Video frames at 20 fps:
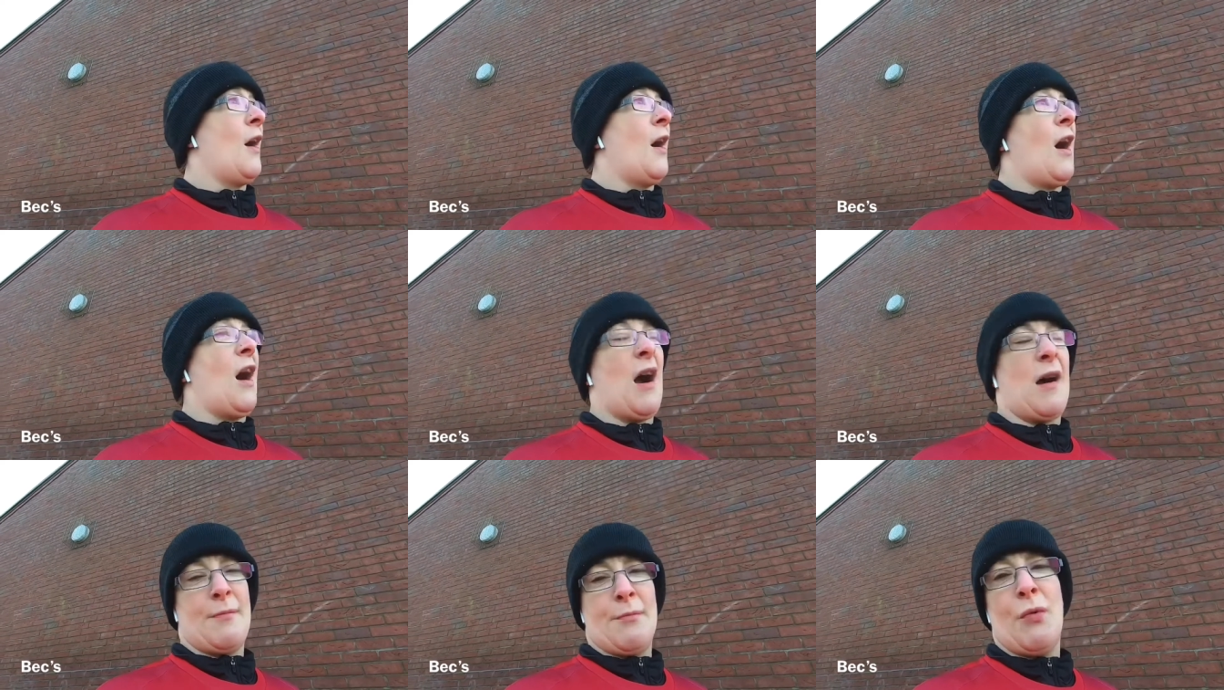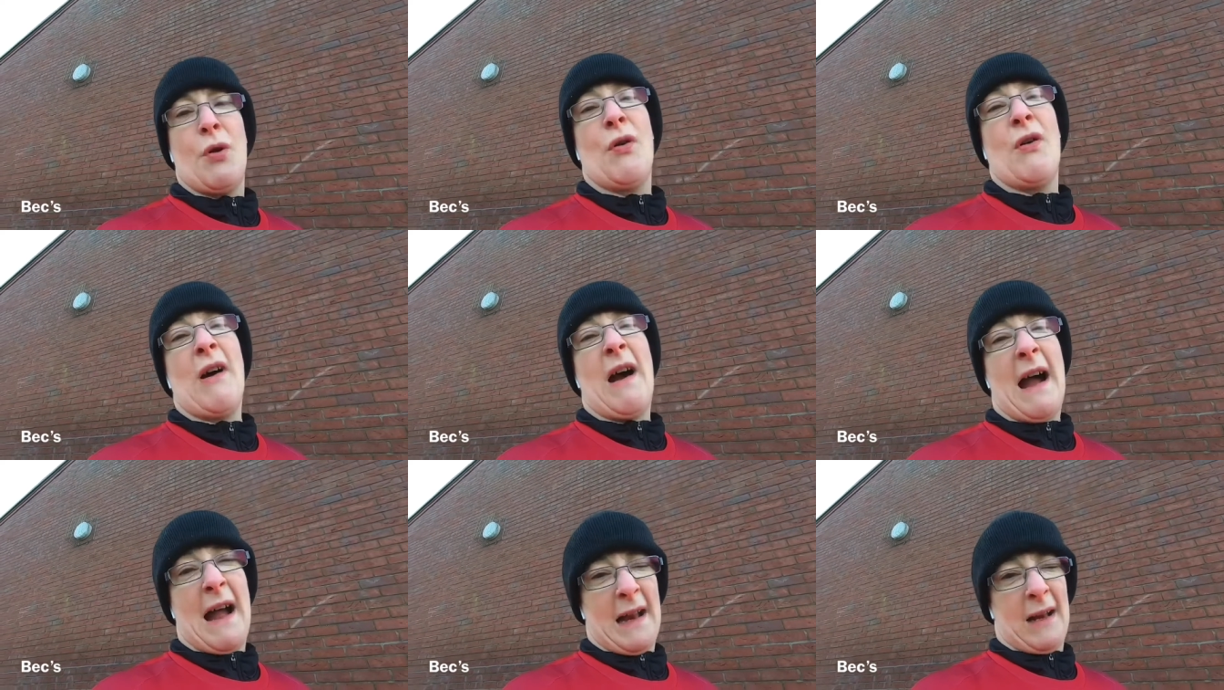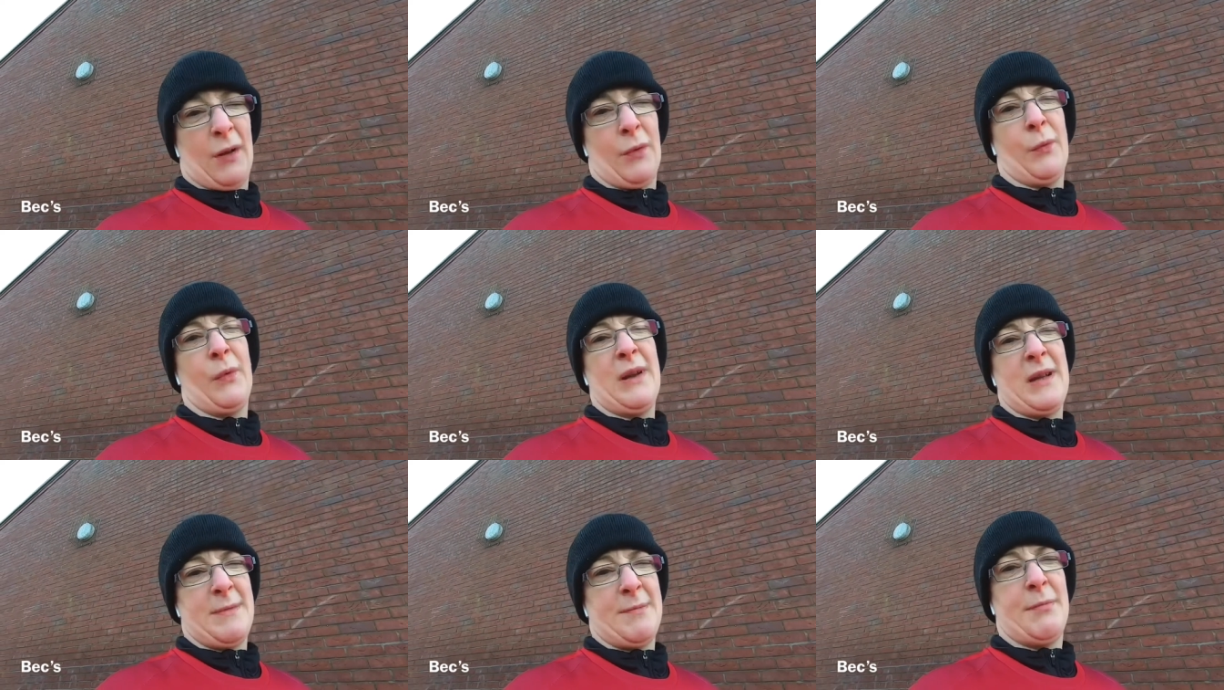I'm more a
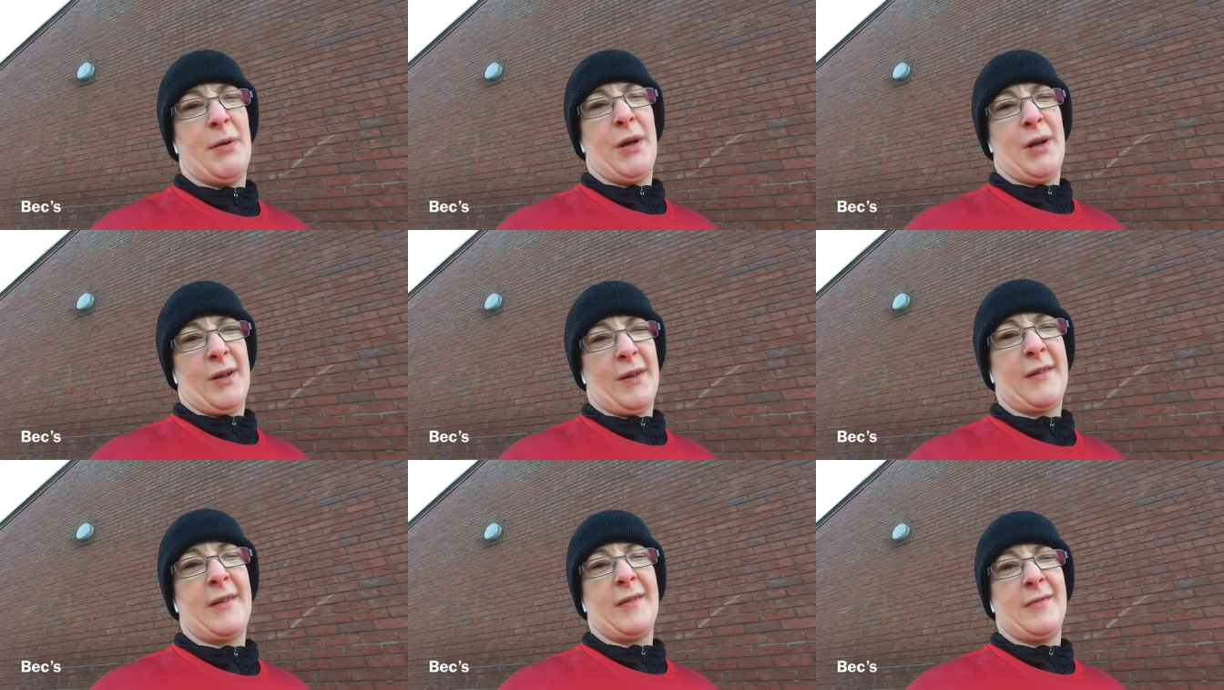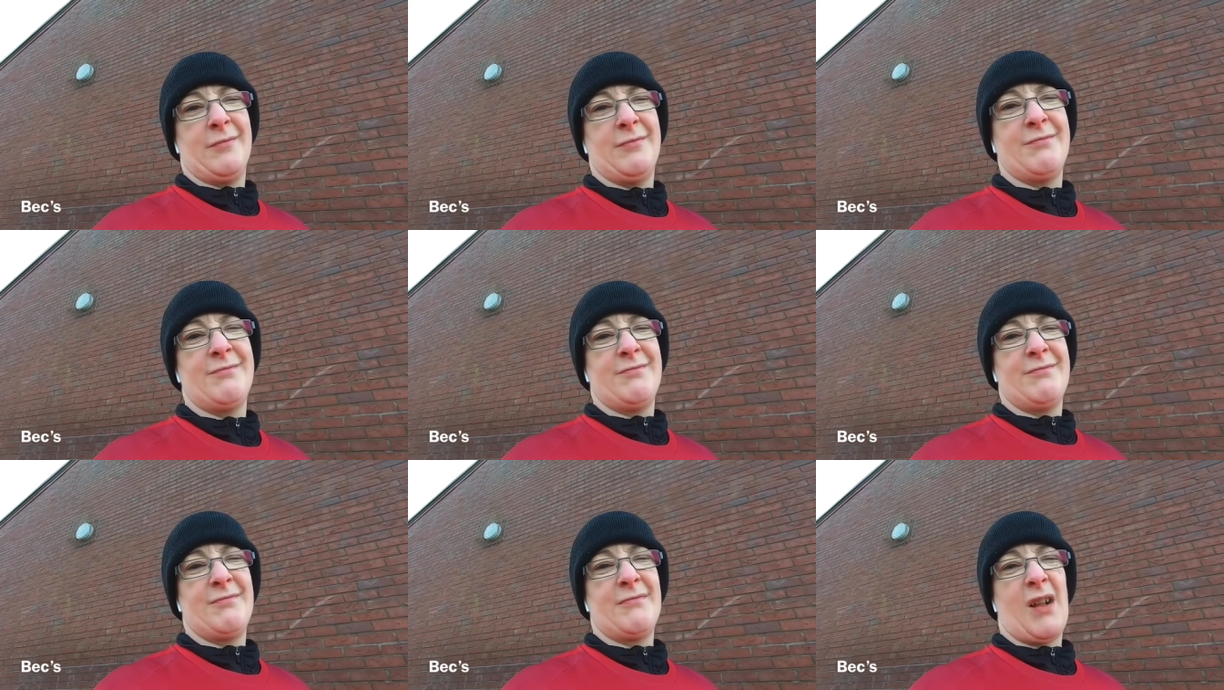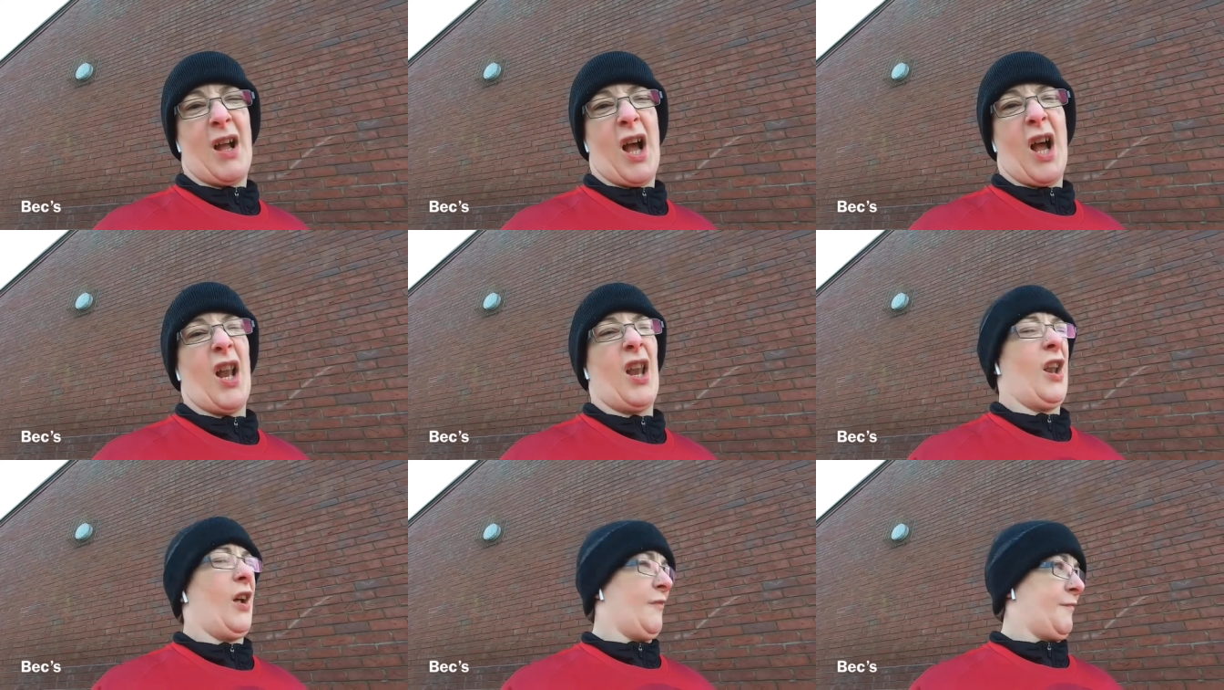Halloween person. I
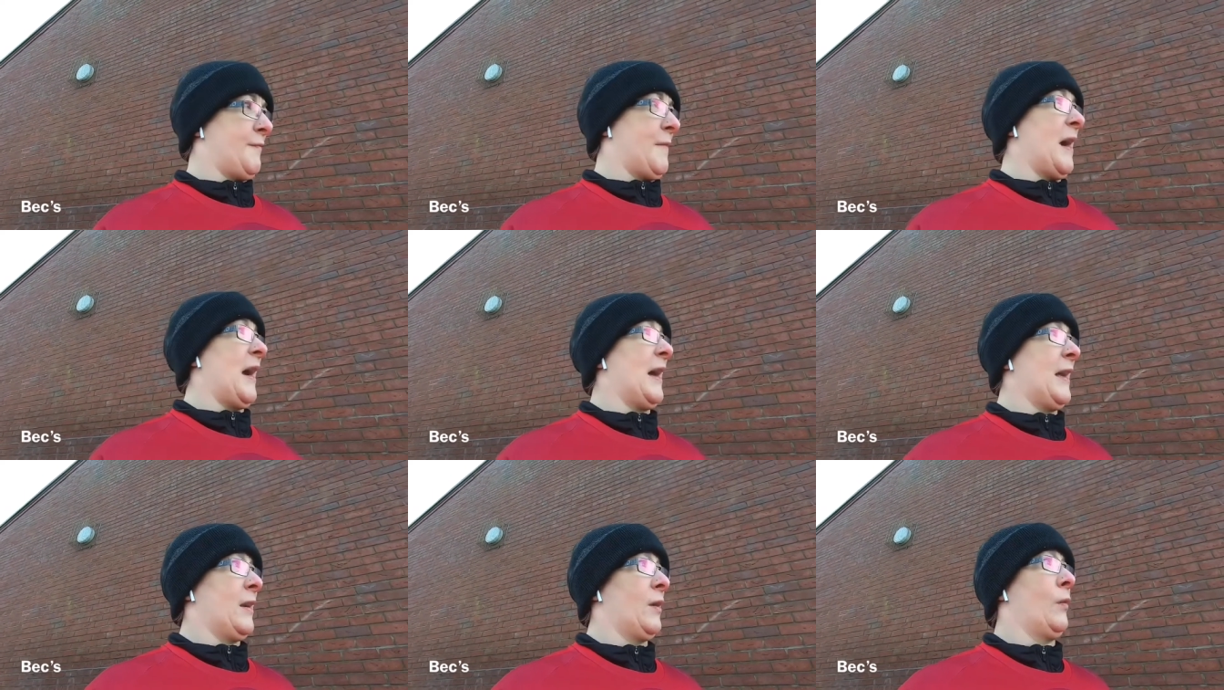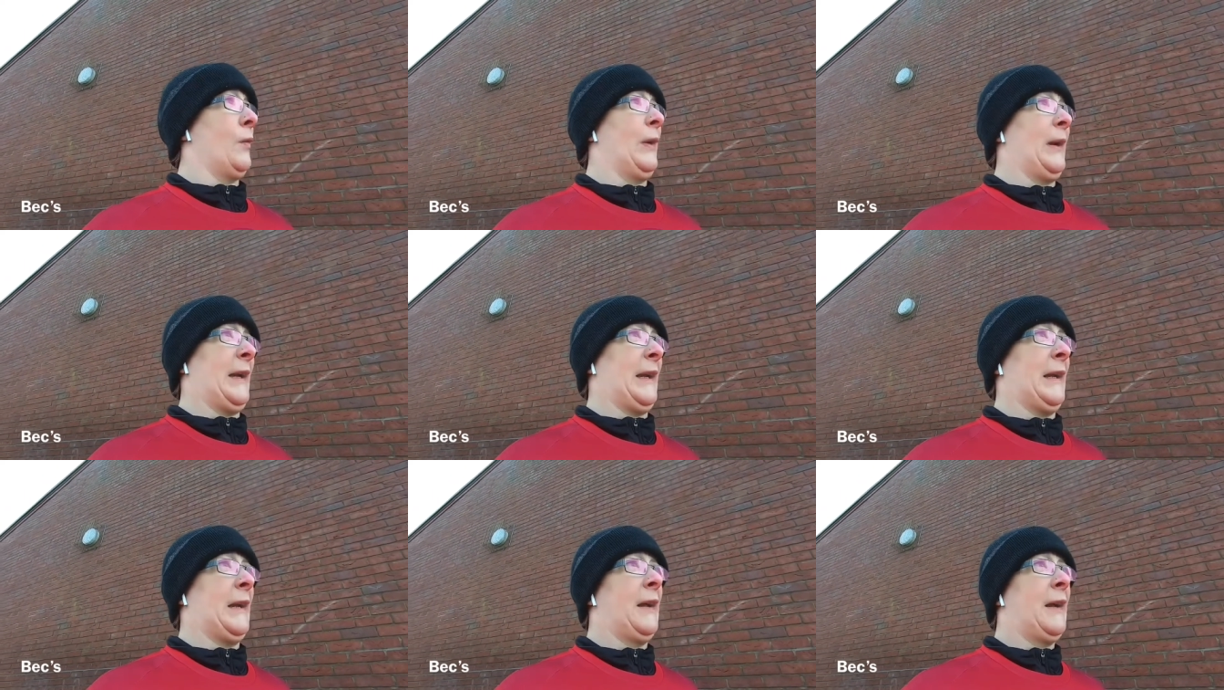love my Halloween.